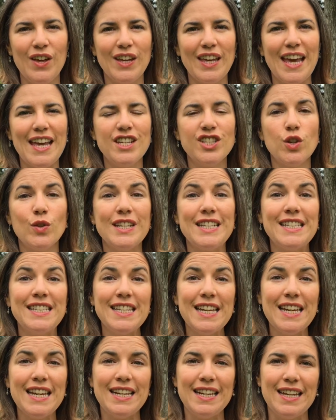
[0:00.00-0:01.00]
Okay, so the
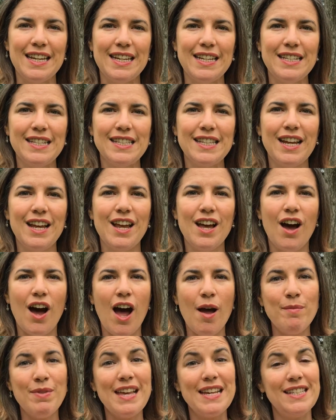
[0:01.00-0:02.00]
scene is,
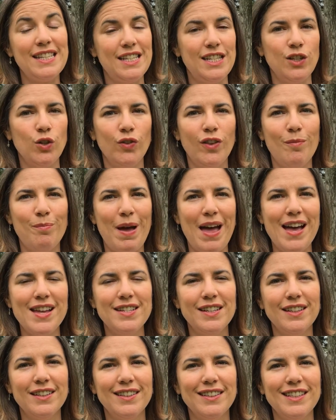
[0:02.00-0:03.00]
I'm there sitting on the bed,
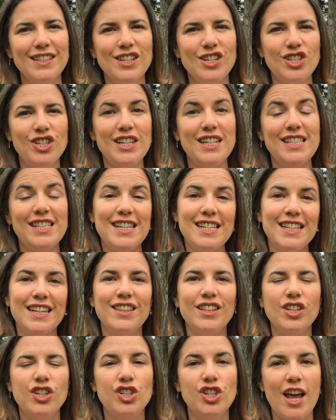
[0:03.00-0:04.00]
she's sitting in
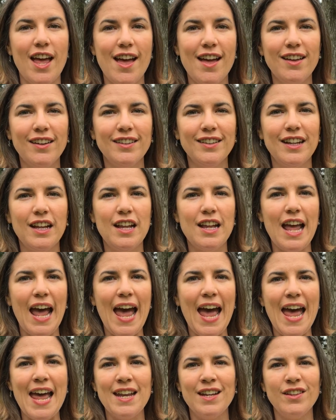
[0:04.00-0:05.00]
the chair,
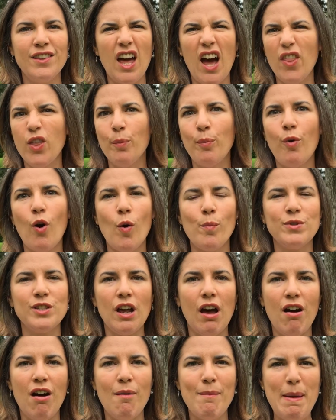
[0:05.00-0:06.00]
and the other props
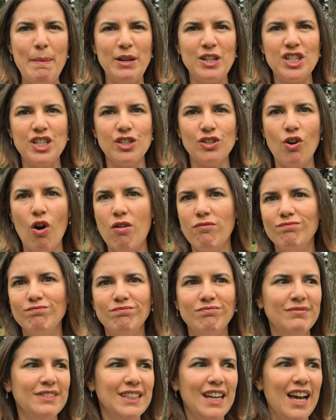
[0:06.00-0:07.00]
are maybe she's got
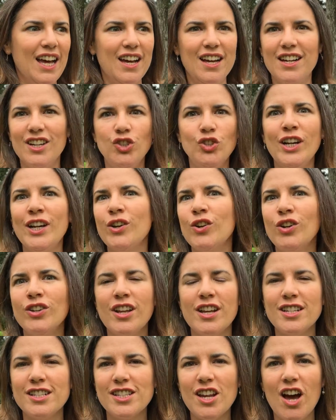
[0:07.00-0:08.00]
a drink on
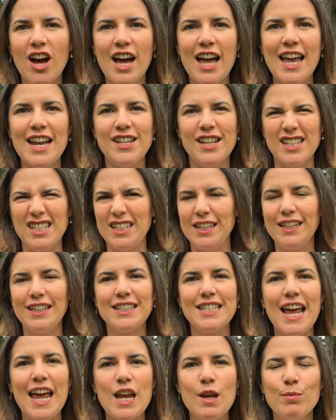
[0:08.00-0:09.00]
her side, there's a little
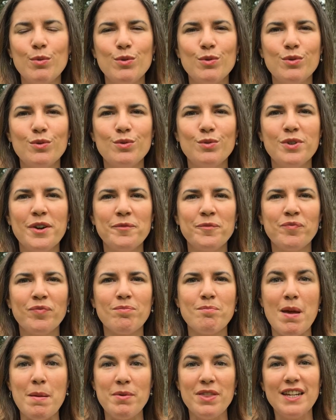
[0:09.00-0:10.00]
table,
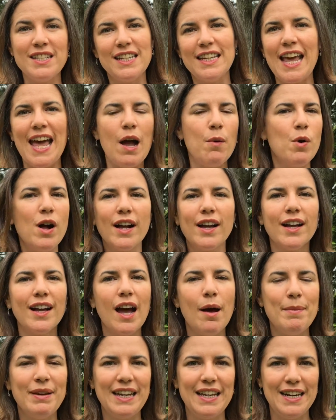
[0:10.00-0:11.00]
maybe there's a care worker
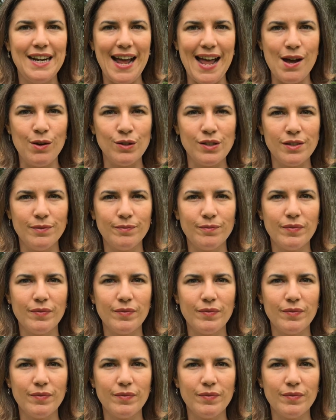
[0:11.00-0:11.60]
coming in and out.